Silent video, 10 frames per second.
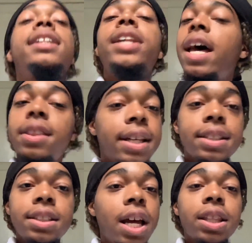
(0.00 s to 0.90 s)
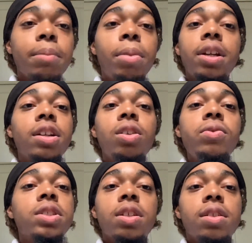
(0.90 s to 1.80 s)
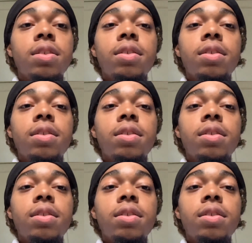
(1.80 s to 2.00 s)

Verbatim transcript: death is nothing but an illusion